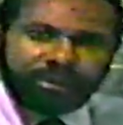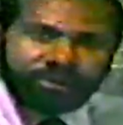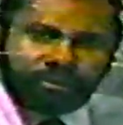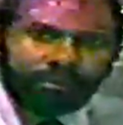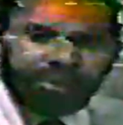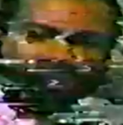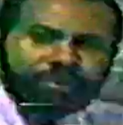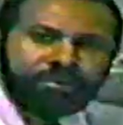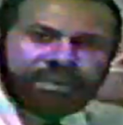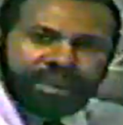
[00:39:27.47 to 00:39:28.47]
So once
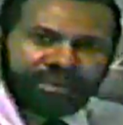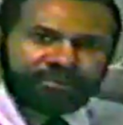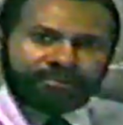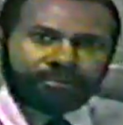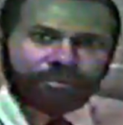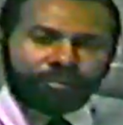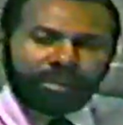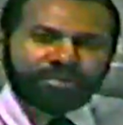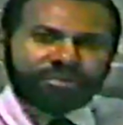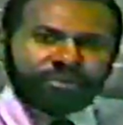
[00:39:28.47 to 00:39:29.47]
you get
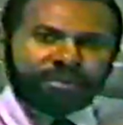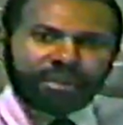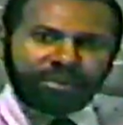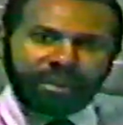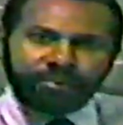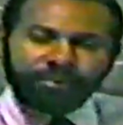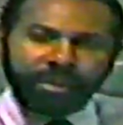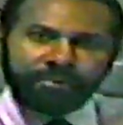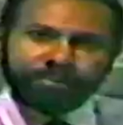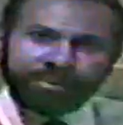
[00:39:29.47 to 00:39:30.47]
that
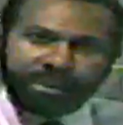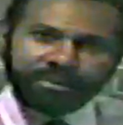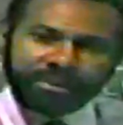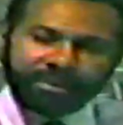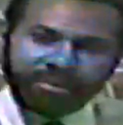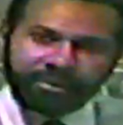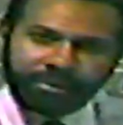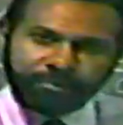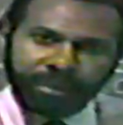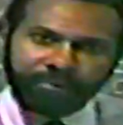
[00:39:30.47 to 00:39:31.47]
probability, the
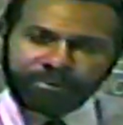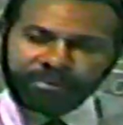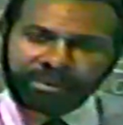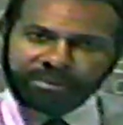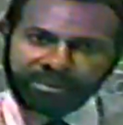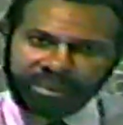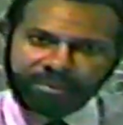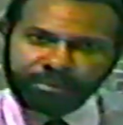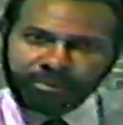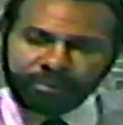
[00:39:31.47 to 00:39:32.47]
probability that's
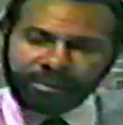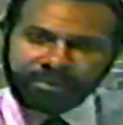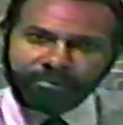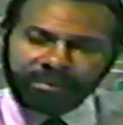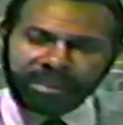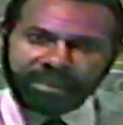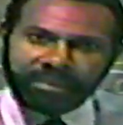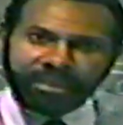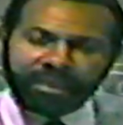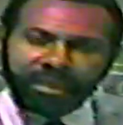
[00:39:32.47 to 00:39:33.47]
between the
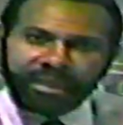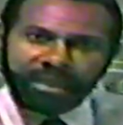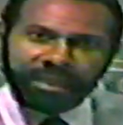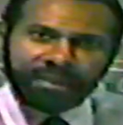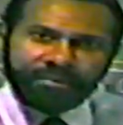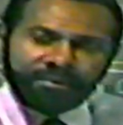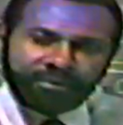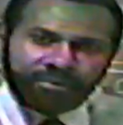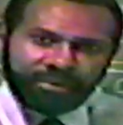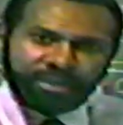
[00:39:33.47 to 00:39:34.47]
mean and
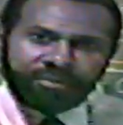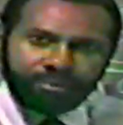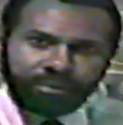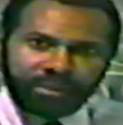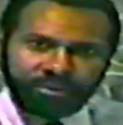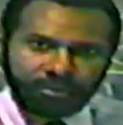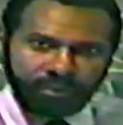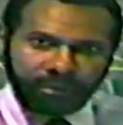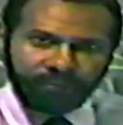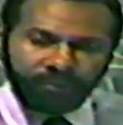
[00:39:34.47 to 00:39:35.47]
the z-score that you're
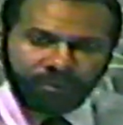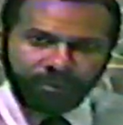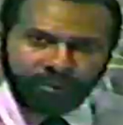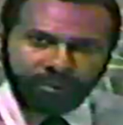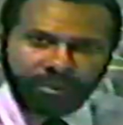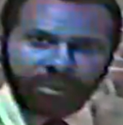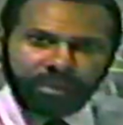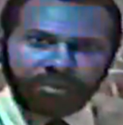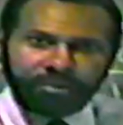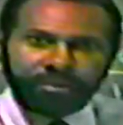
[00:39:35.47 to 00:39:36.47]
looking for,
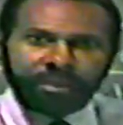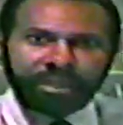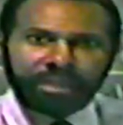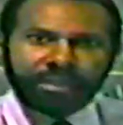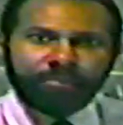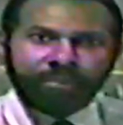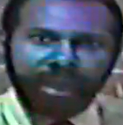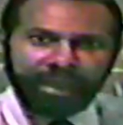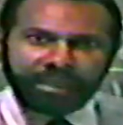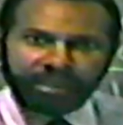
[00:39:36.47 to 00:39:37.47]
you look in the
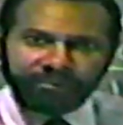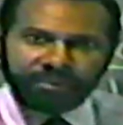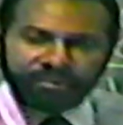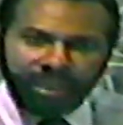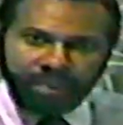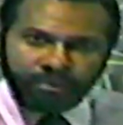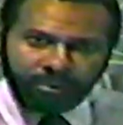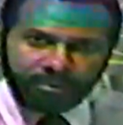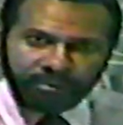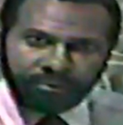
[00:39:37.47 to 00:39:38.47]
body of the
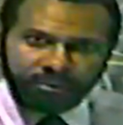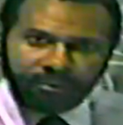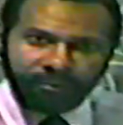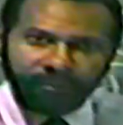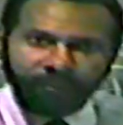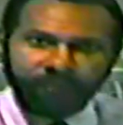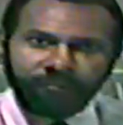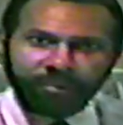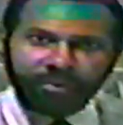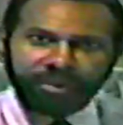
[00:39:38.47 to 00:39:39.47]
table
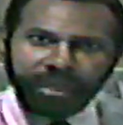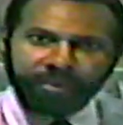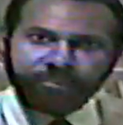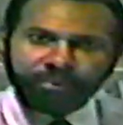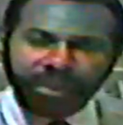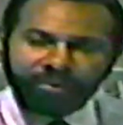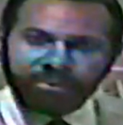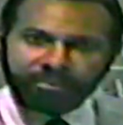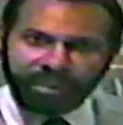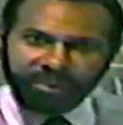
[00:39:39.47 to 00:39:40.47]
for that
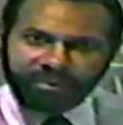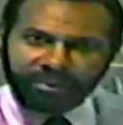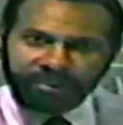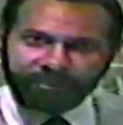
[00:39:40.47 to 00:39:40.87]
probability.